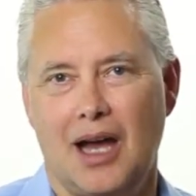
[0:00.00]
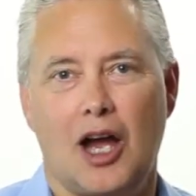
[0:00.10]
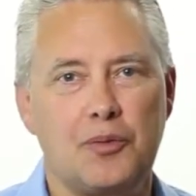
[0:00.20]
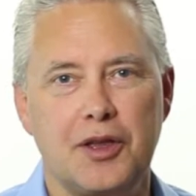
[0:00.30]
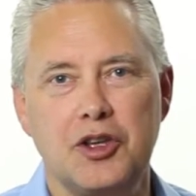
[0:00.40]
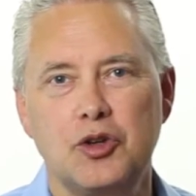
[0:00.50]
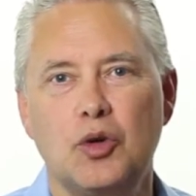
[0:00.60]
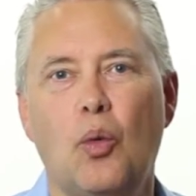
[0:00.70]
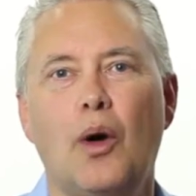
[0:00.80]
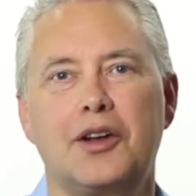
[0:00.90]
I hope that you
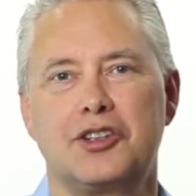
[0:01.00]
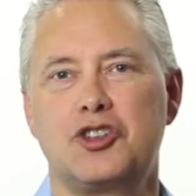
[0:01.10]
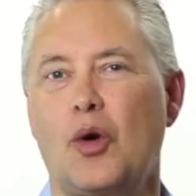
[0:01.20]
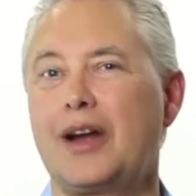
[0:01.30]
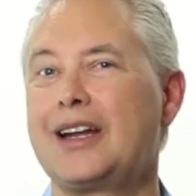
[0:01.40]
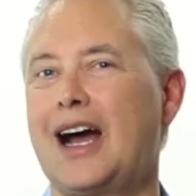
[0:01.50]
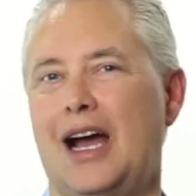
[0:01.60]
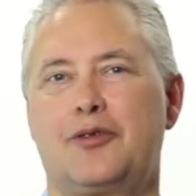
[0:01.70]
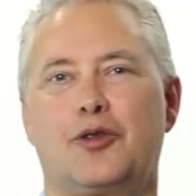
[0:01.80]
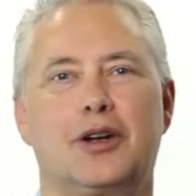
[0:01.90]
will want to join
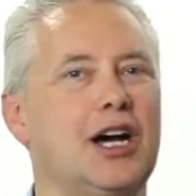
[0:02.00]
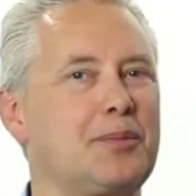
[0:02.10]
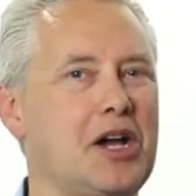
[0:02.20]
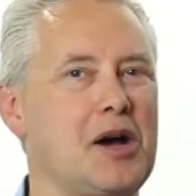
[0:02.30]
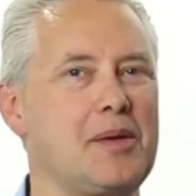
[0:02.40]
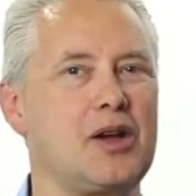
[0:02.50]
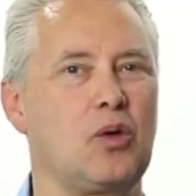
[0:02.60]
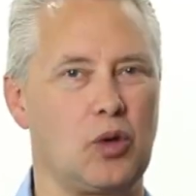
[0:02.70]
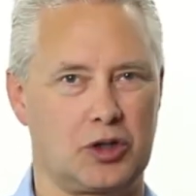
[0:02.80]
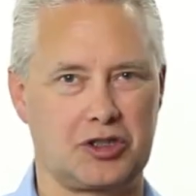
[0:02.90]
Guy for an upcoming
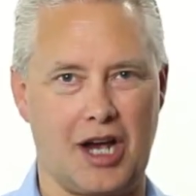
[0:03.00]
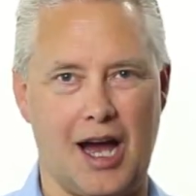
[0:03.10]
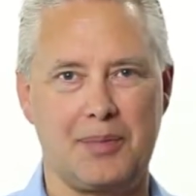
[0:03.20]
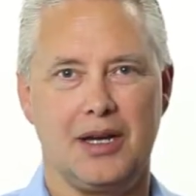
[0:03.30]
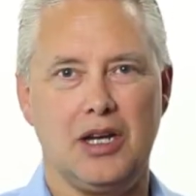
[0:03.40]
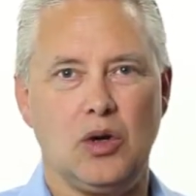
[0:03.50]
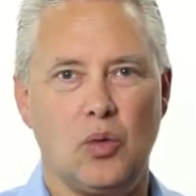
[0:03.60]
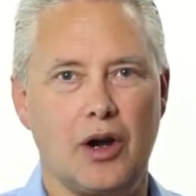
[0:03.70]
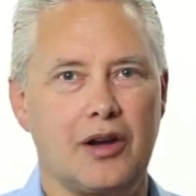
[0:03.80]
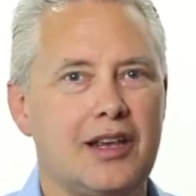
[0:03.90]
workshop
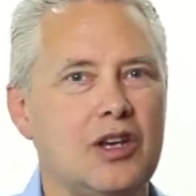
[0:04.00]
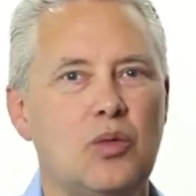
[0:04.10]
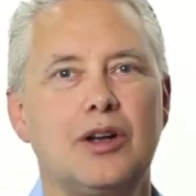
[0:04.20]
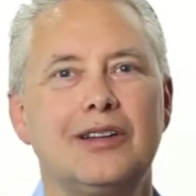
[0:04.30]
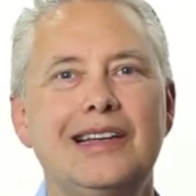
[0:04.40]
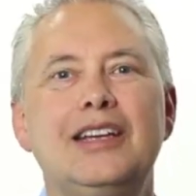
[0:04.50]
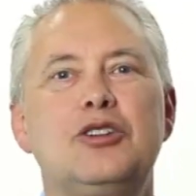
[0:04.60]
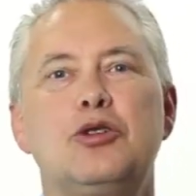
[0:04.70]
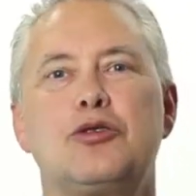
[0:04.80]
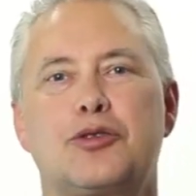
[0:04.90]
where he will
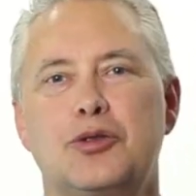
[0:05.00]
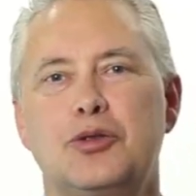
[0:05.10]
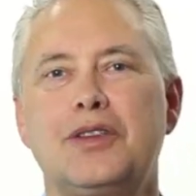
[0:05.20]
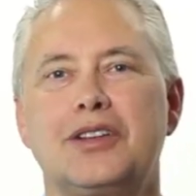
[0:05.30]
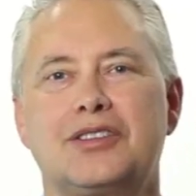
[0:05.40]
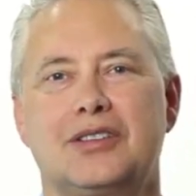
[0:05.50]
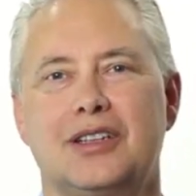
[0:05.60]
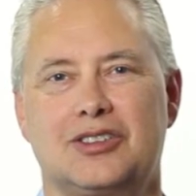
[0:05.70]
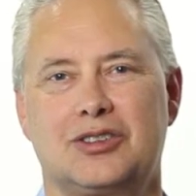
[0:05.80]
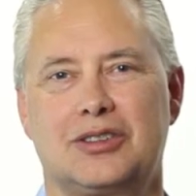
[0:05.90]
lead you through this
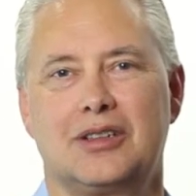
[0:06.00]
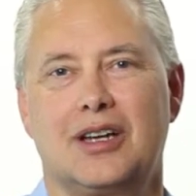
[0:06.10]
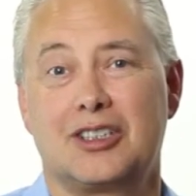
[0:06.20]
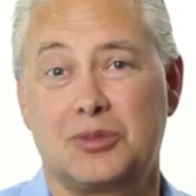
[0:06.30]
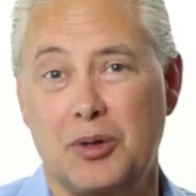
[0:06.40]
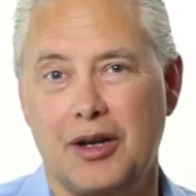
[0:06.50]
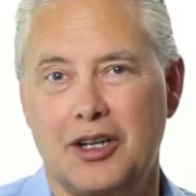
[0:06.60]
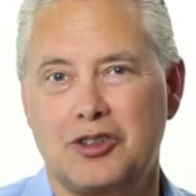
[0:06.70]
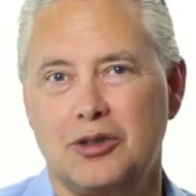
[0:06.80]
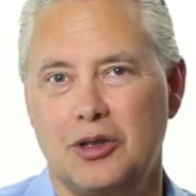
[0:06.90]
ex
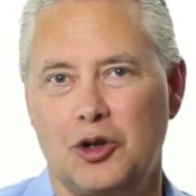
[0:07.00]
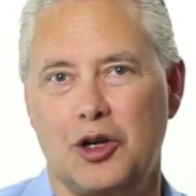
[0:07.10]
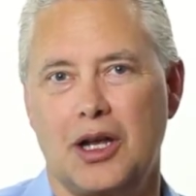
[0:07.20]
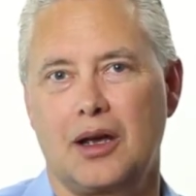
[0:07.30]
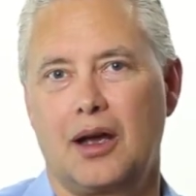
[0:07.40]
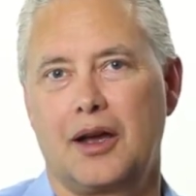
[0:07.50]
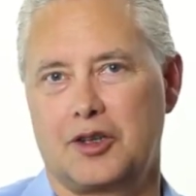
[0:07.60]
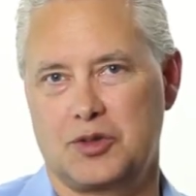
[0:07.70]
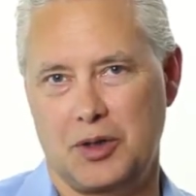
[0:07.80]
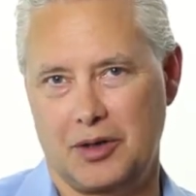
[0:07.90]
experiential learning
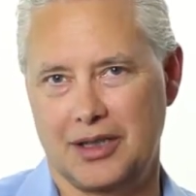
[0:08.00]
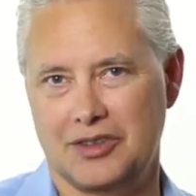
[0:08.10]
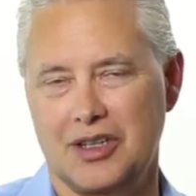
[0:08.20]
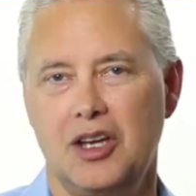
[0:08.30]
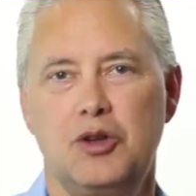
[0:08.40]
experience.